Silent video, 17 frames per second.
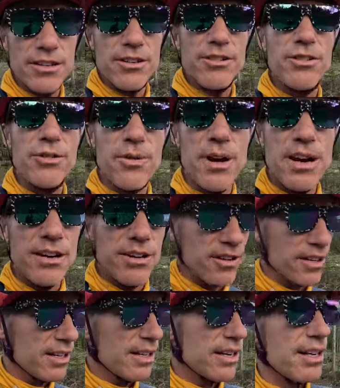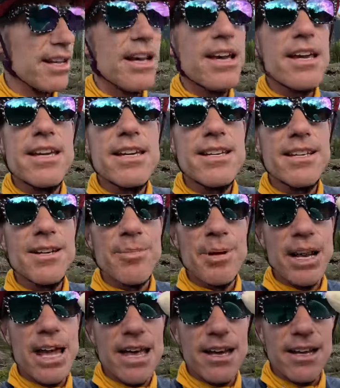to surrender and eat a
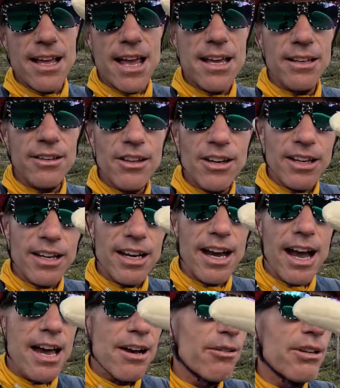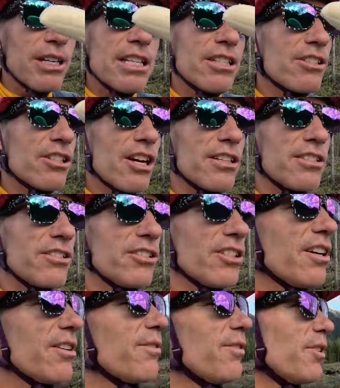banana. Hey, look, I don't eat just
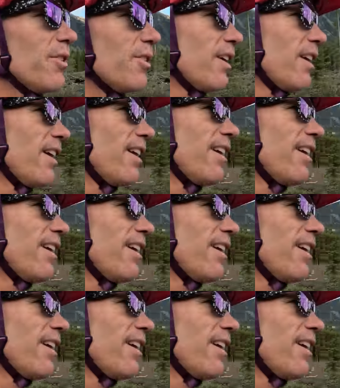junk food.